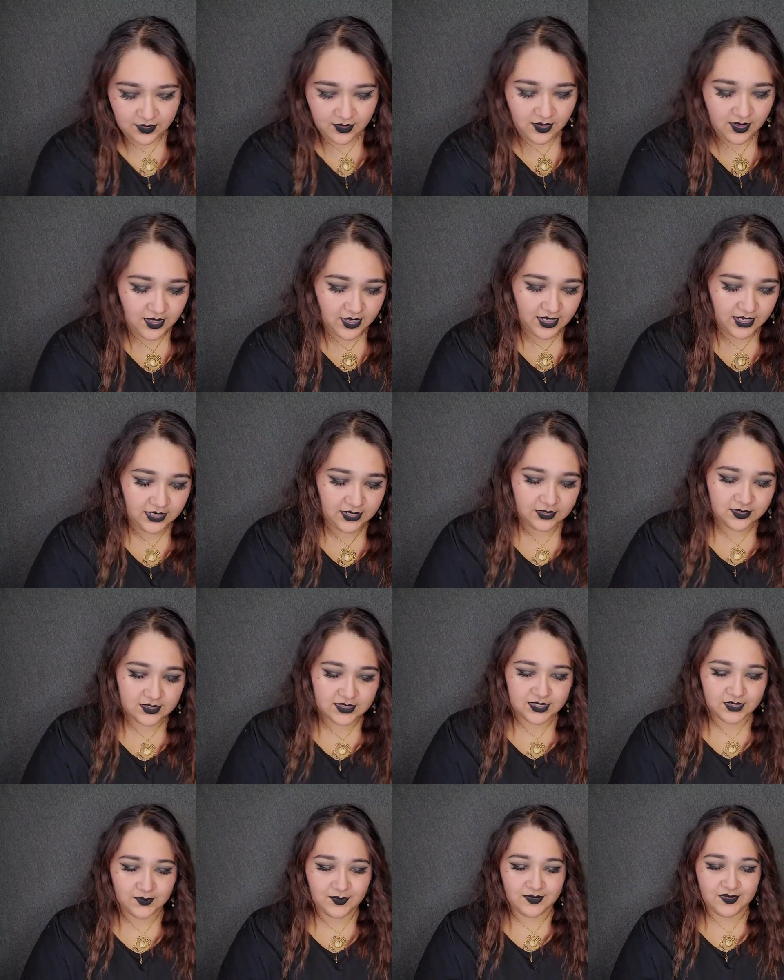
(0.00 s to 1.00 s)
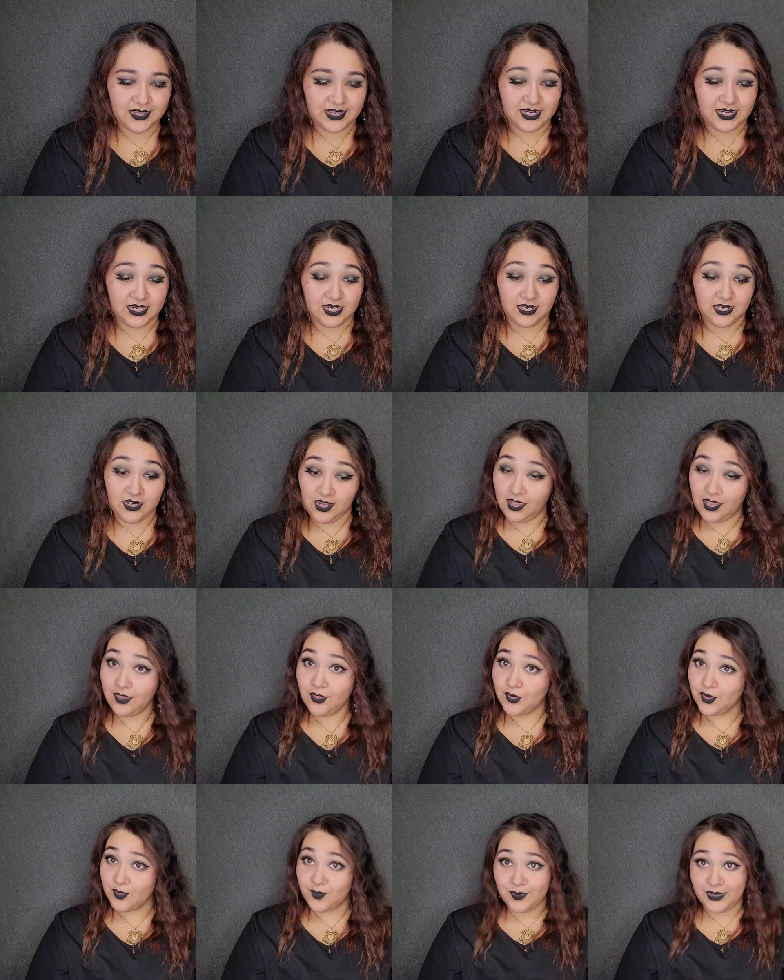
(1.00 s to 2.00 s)
on, it looks like we've got
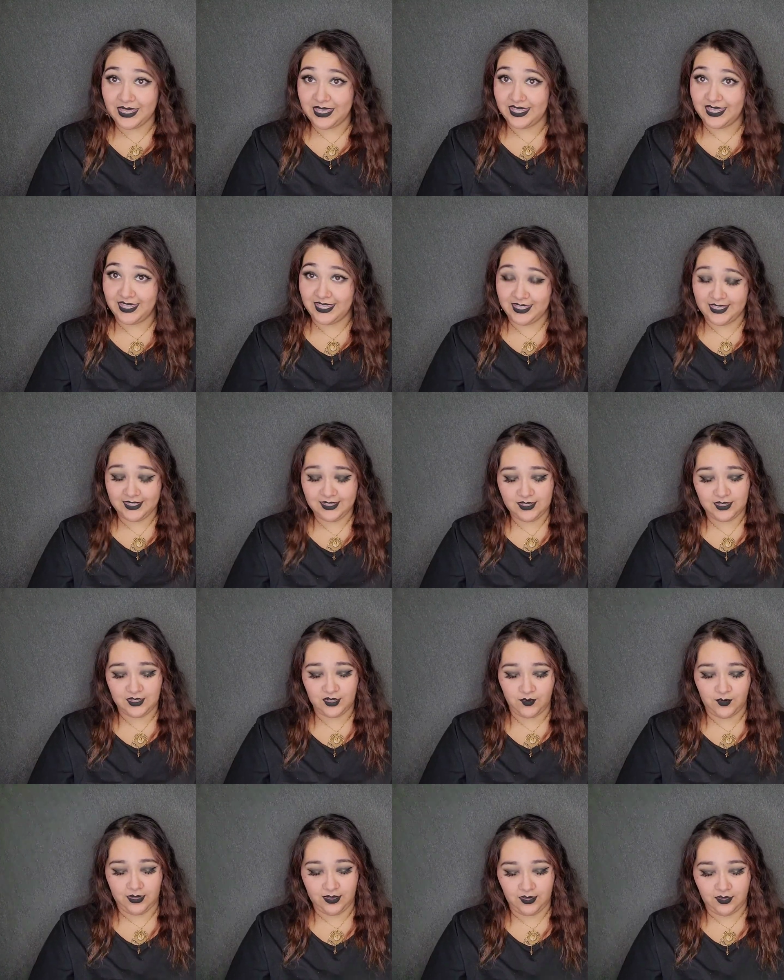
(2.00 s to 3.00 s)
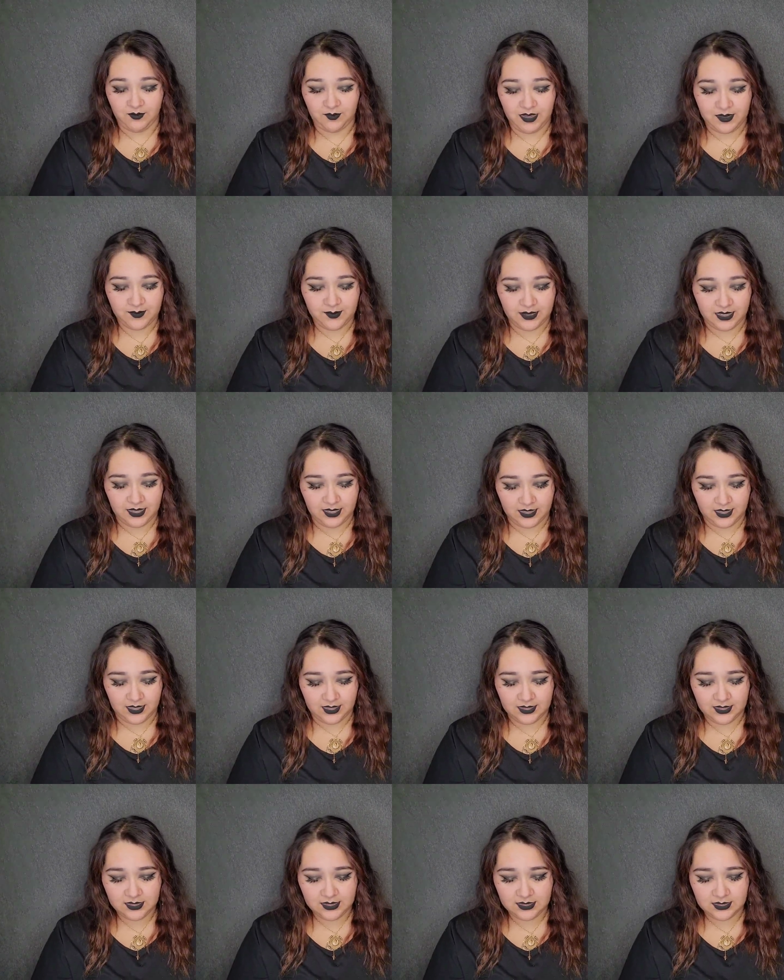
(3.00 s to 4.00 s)
another pin. You know I love my
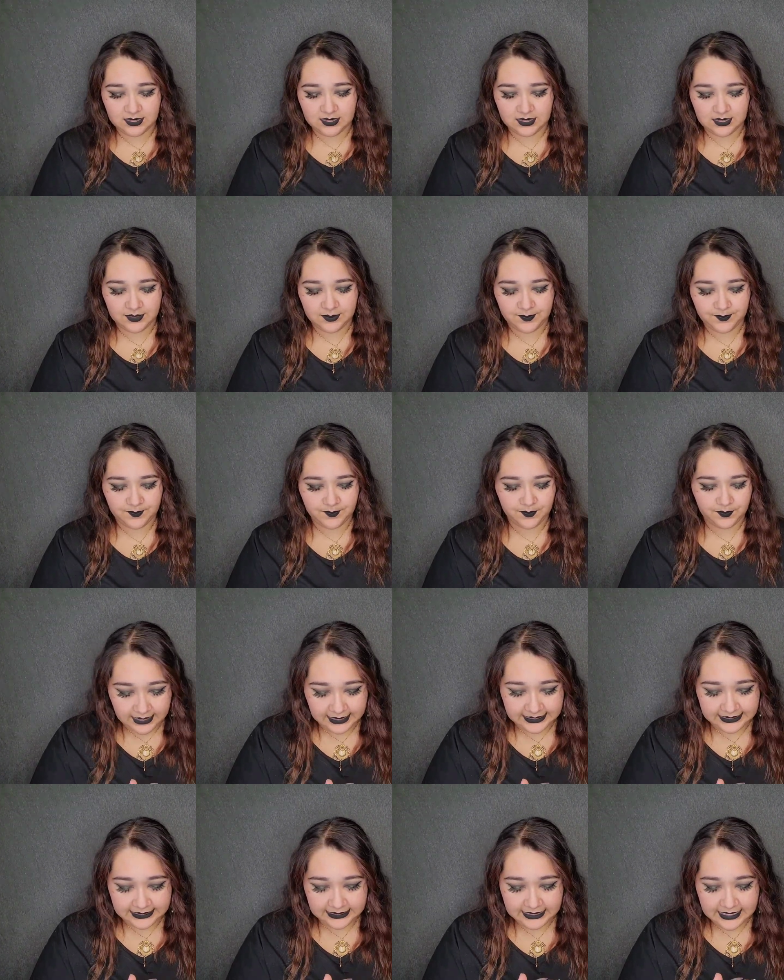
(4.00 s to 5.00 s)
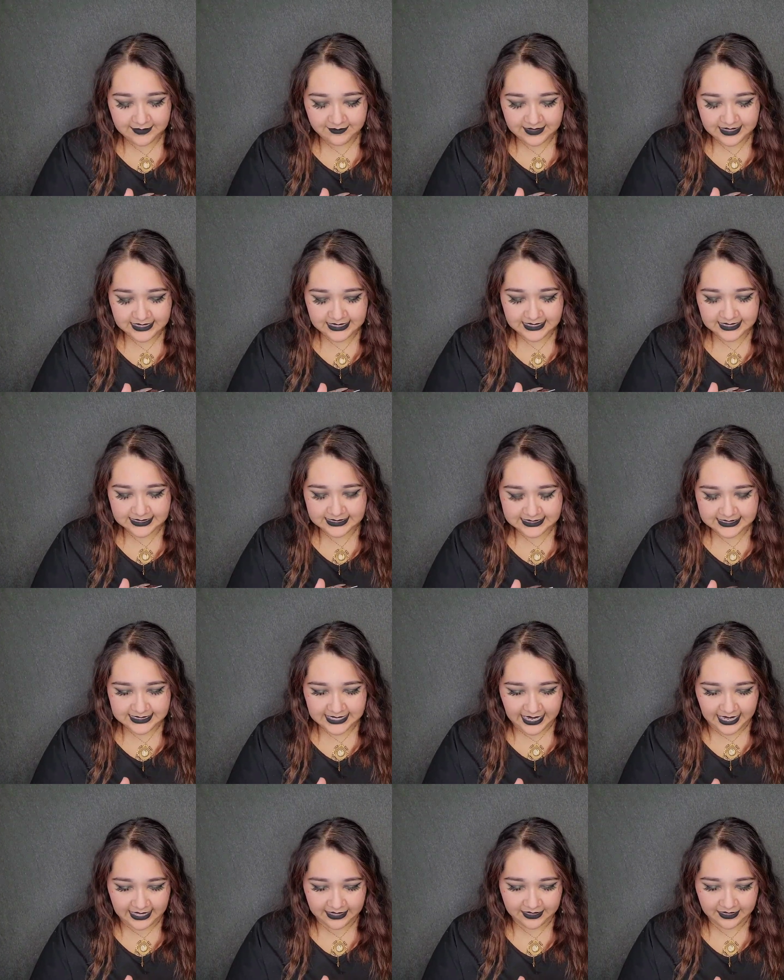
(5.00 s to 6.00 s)
pins. Living
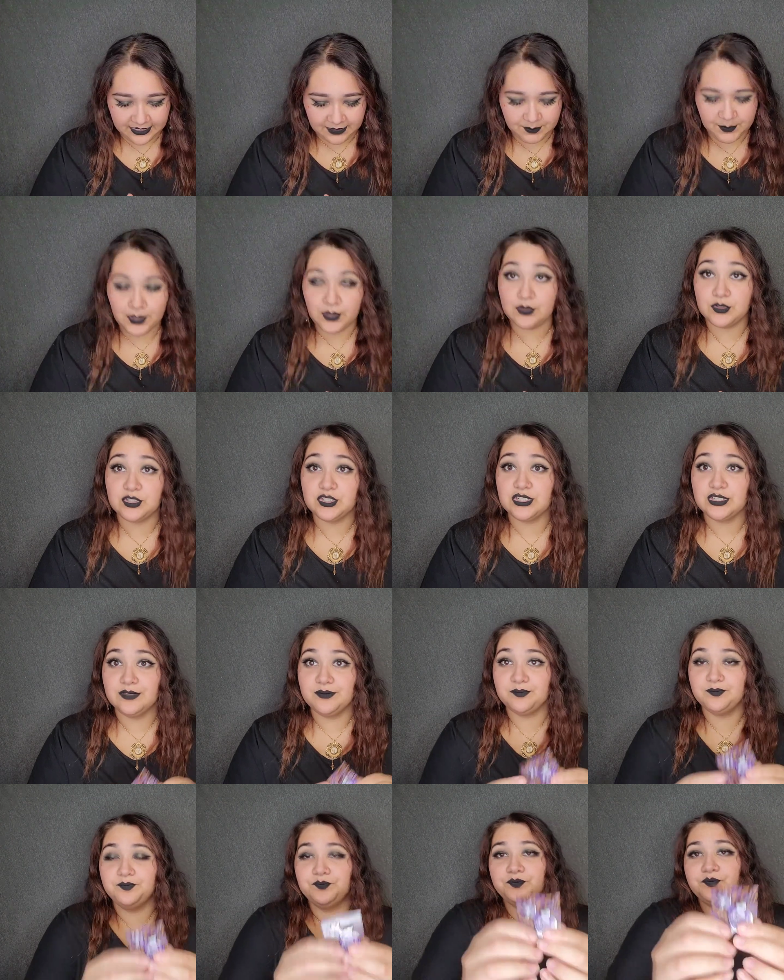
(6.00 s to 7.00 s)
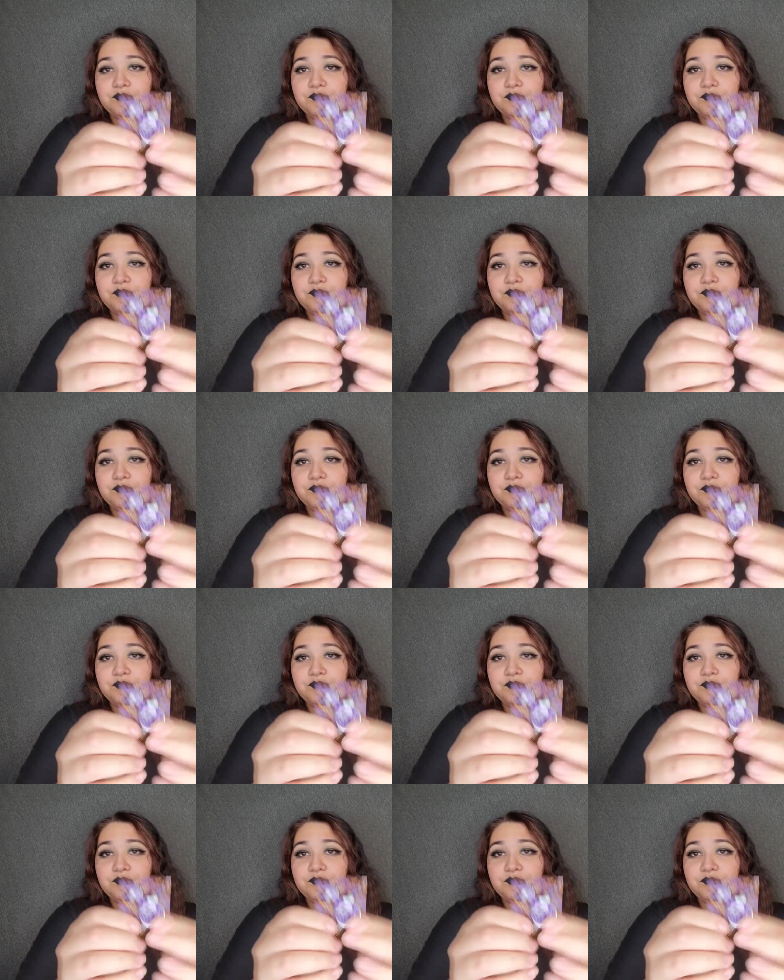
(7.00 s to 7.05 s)
Death Potion.